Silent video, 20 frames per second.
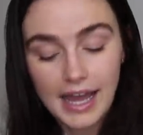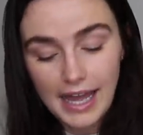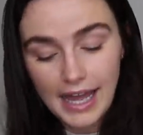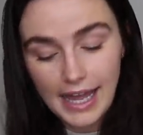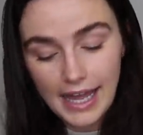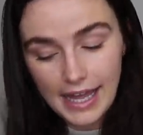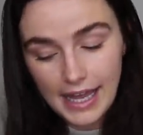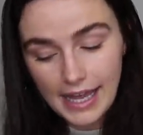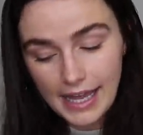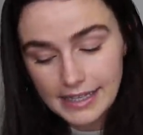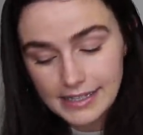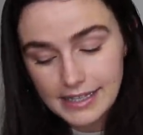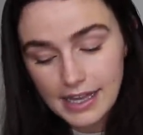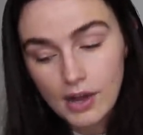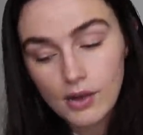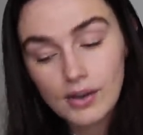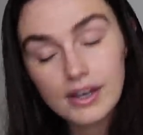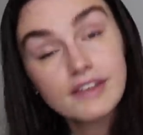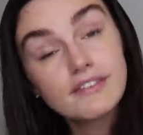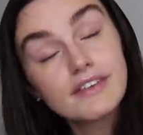And
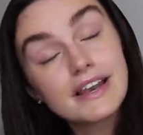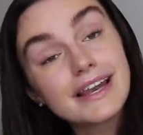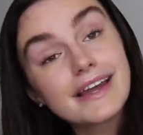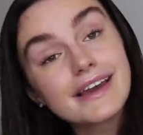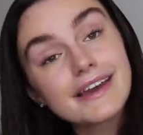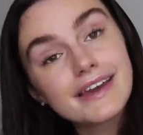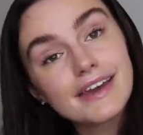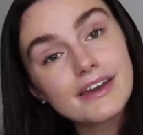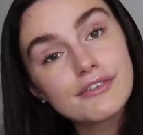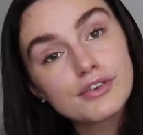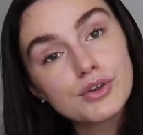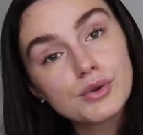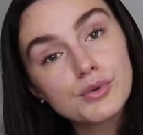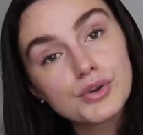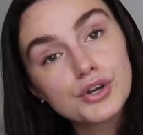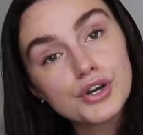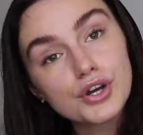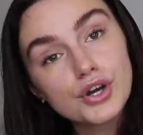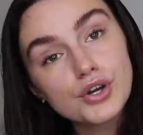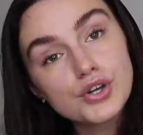yeah, I'll leave a link if you
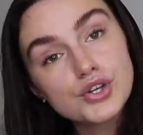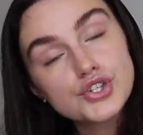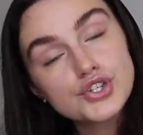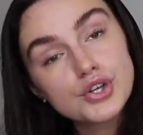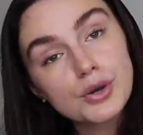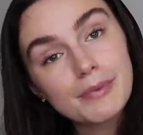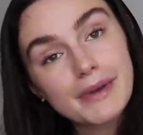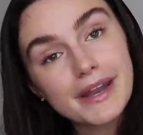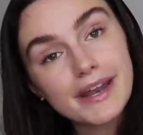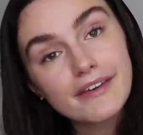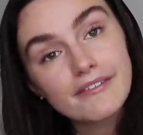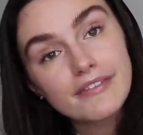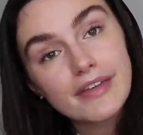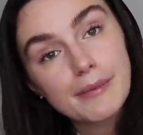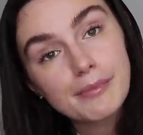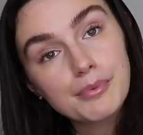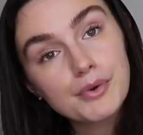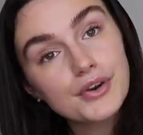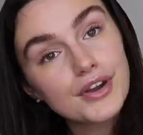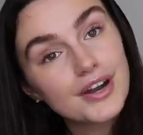want to go shop any of
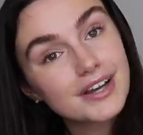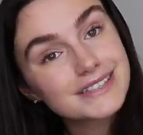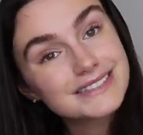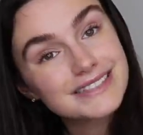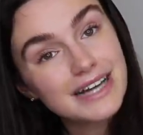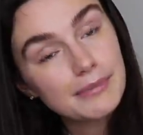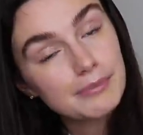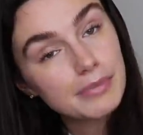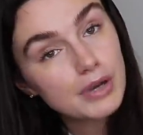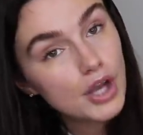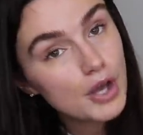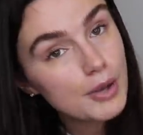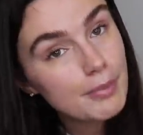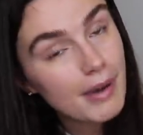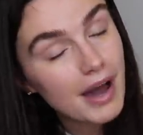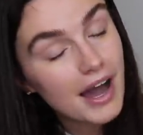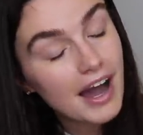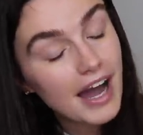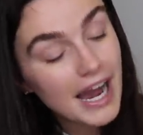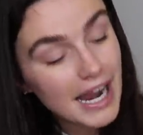their products down below, but
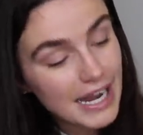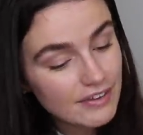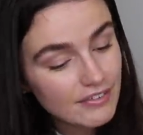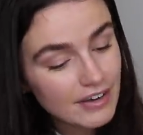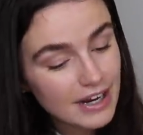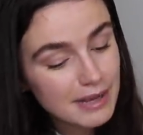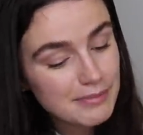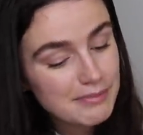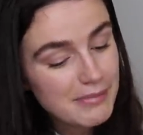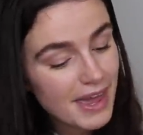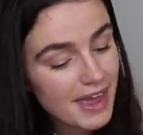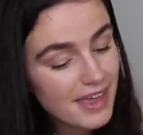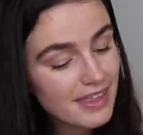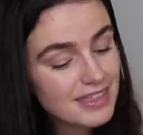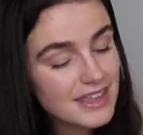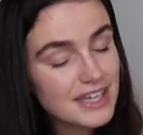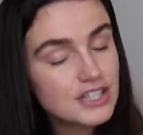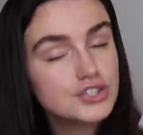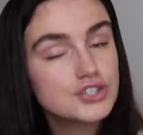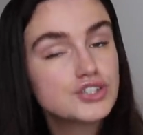I highly
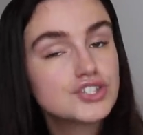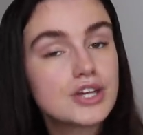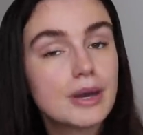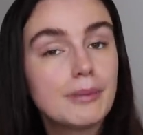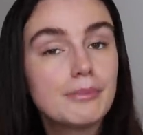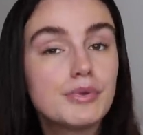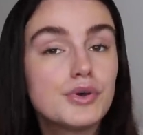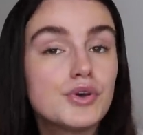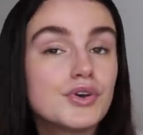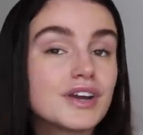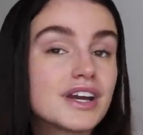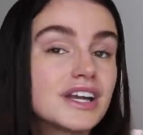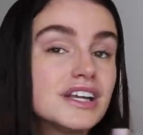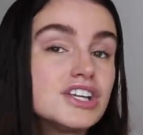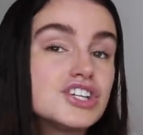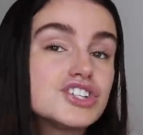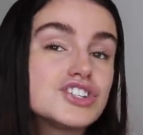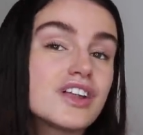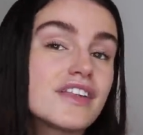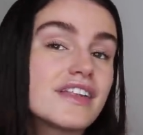recommend. They do shampoo and
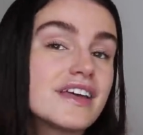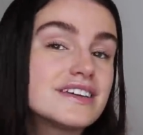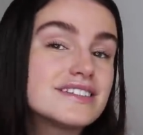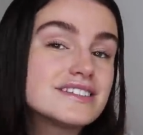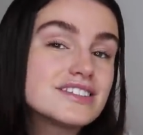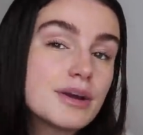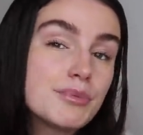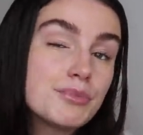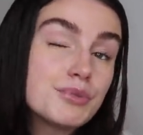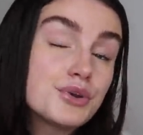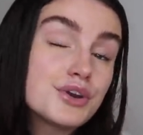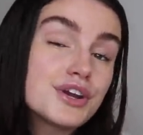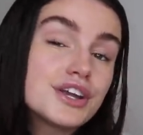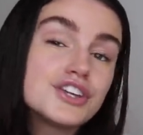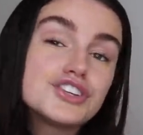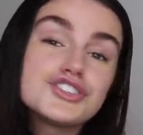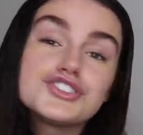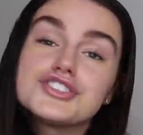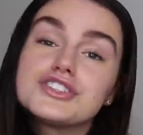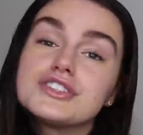conditioner. Their shampoo and
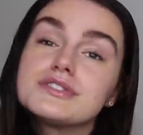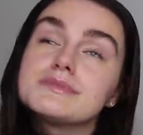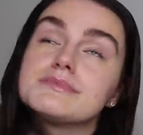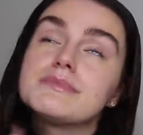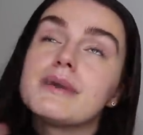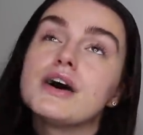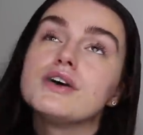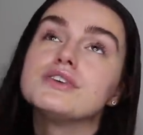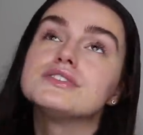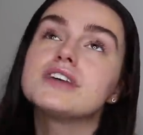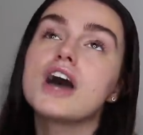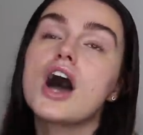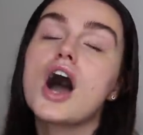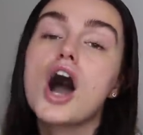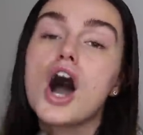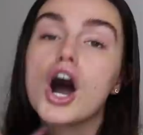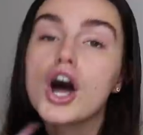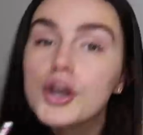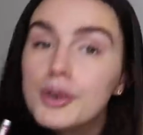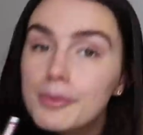conditioner smells
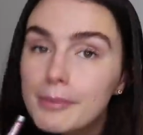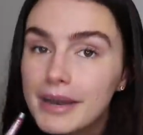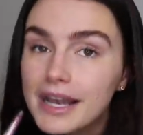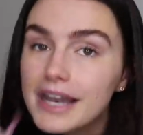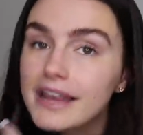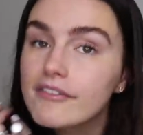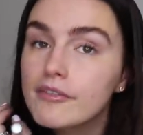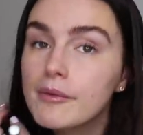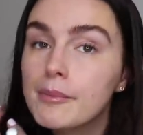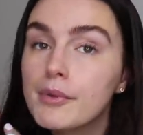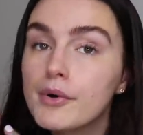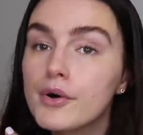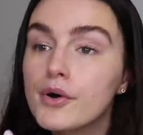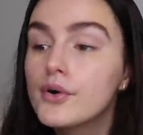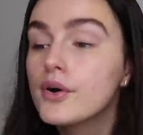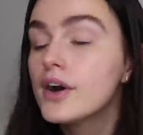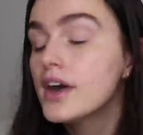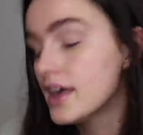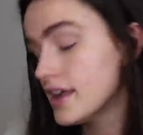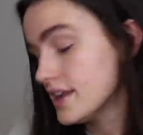
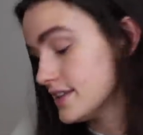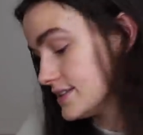unbelievable.